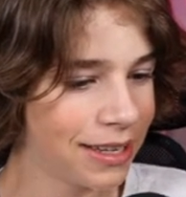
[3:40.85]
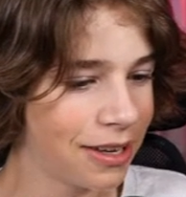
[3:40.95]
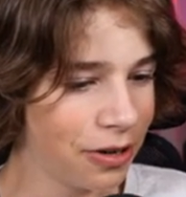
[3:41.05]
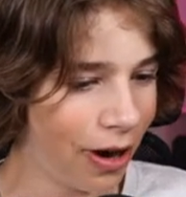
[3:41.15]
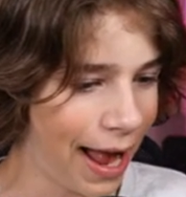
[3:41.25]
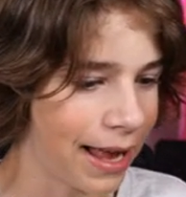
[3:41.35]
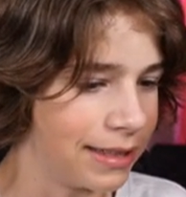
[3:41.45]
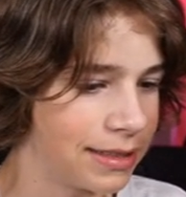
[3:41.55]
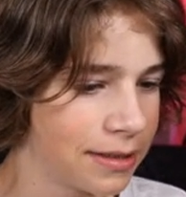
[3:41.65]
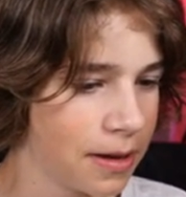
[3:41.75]

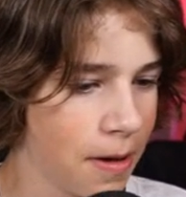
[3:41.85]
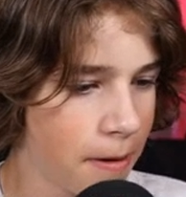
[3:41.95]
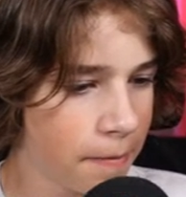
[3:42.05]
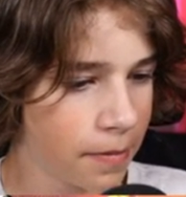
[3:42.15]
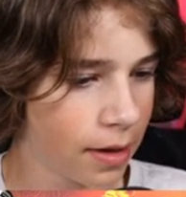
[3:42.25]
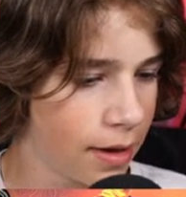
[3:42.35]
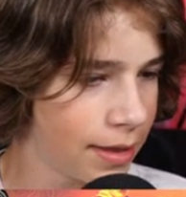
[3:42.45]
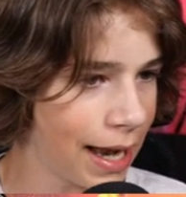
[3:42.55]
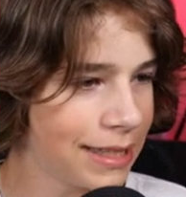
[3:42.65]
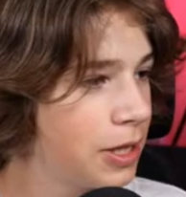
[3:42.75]
Congrats.
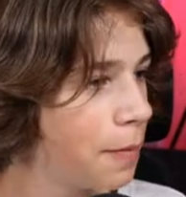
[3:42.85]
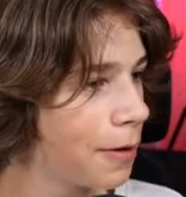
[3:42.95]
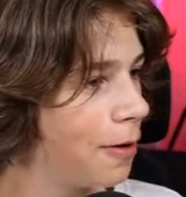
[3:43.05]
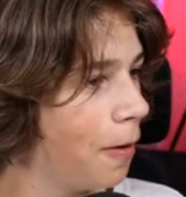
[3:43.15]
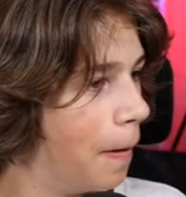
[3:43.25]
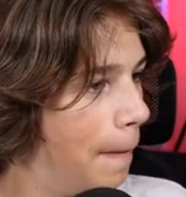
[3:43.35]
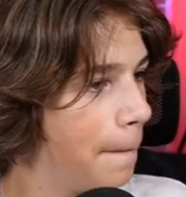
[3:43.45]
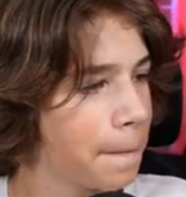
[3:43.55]
That is super cool.